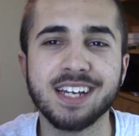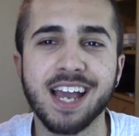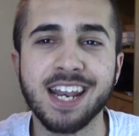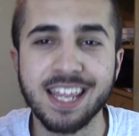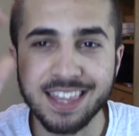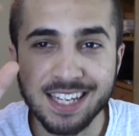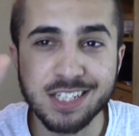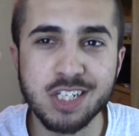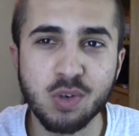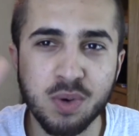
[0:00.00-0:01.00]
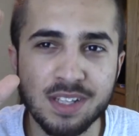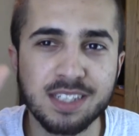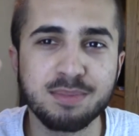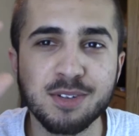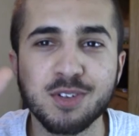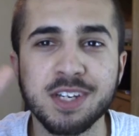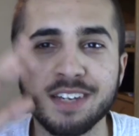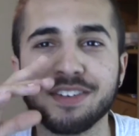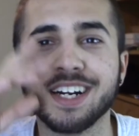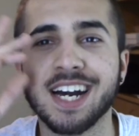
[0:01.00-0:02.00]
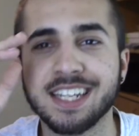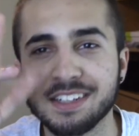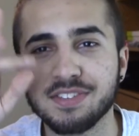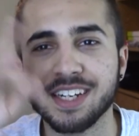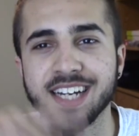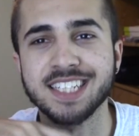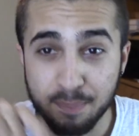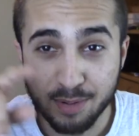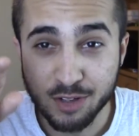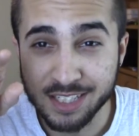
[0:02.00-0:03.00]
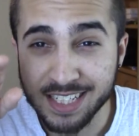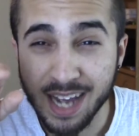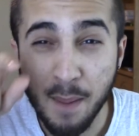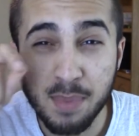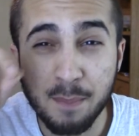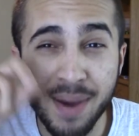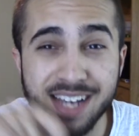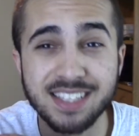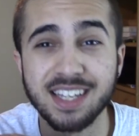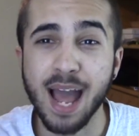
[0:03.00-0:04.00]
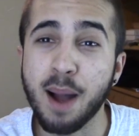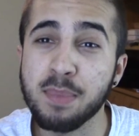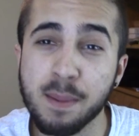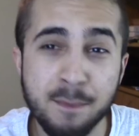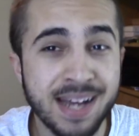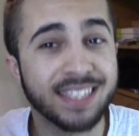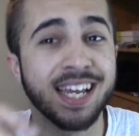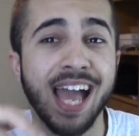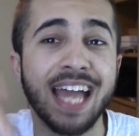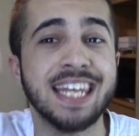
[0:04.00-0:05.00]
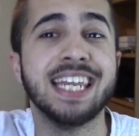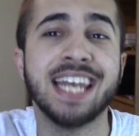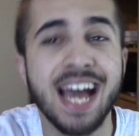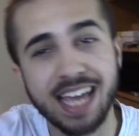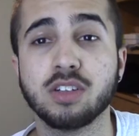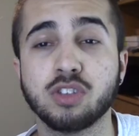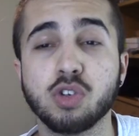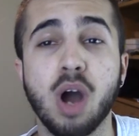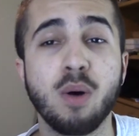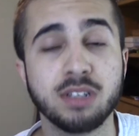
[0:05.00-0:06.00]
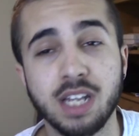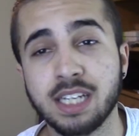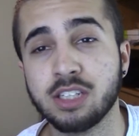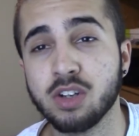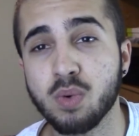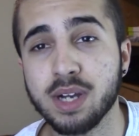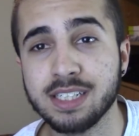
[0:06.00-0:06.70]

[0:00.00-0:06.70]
And I think she wanted me to give her a different answer. But you see, I'm the master at denying. So I was like, you know what,